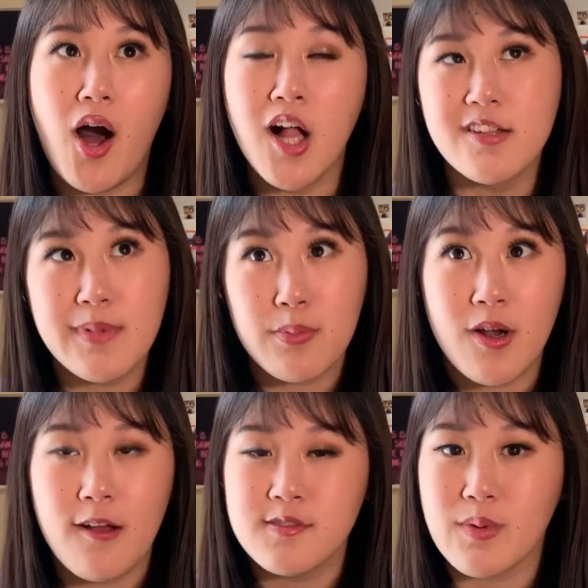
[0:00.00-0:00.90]
All of my
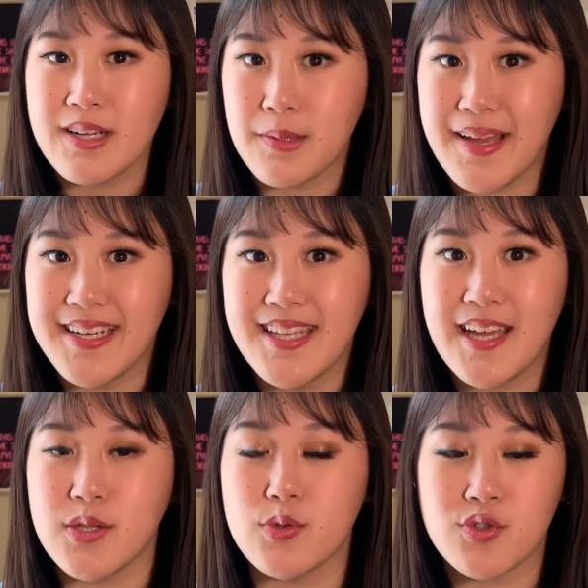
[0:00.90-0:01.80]
profs recommended
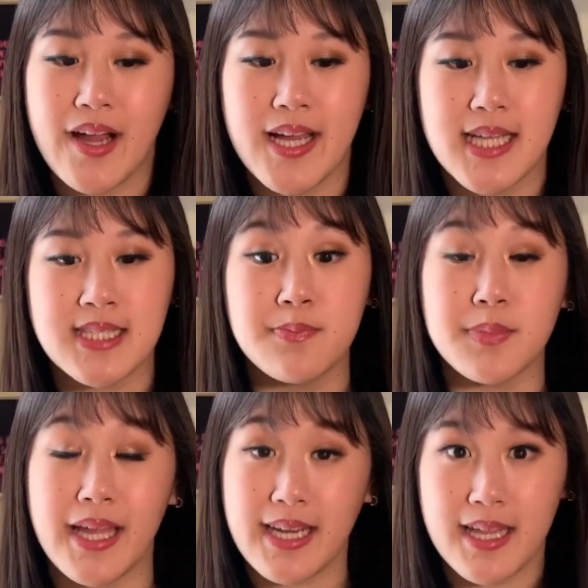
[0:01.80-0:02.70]
that you try
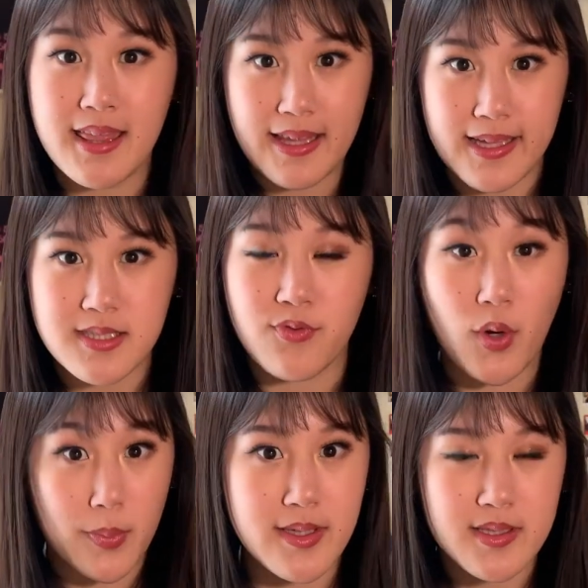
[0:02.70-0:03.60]
explaining things
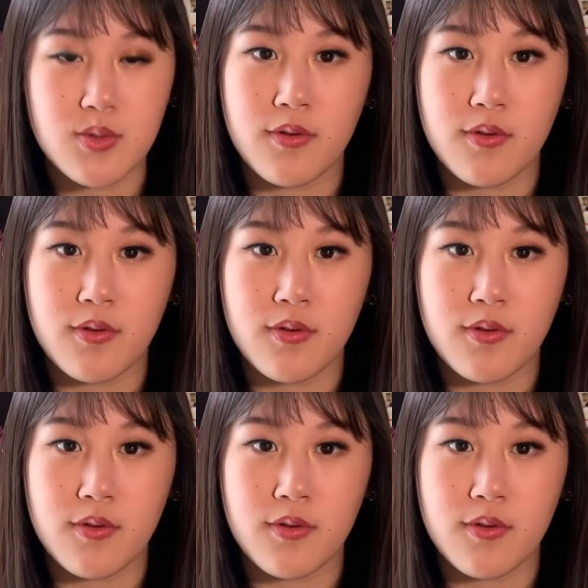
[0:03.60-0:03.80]
verbally to